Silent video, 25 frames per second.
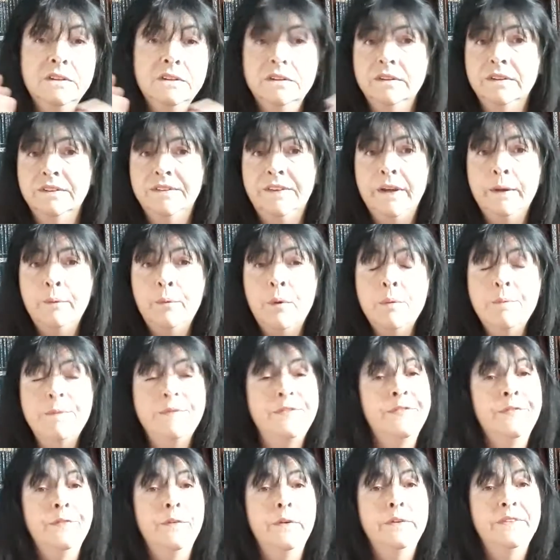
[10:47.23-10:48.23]
they won't be
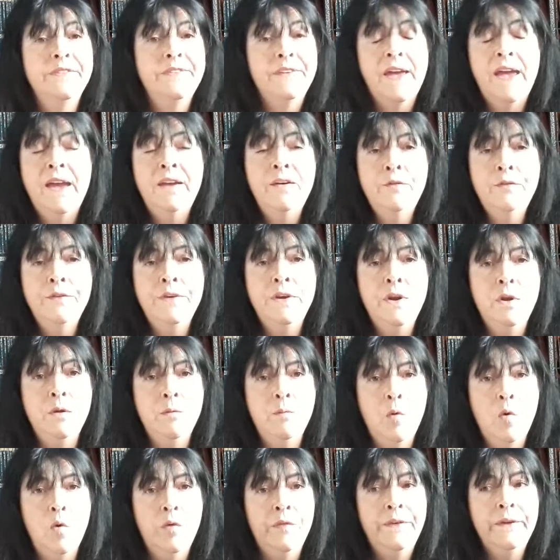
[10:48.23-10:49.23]
scared of you no
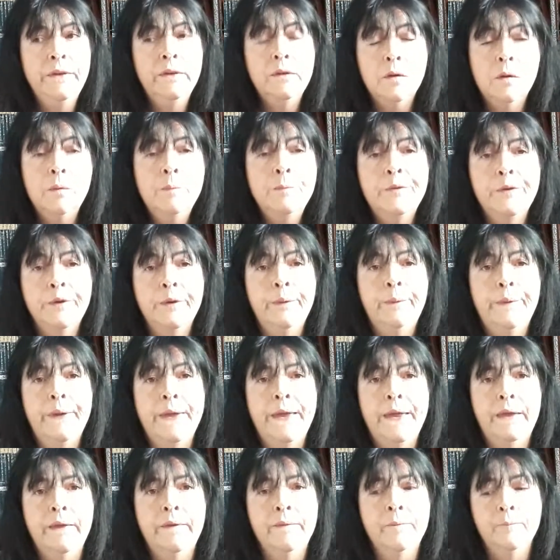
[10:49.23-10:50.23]
more, and they'll come to you.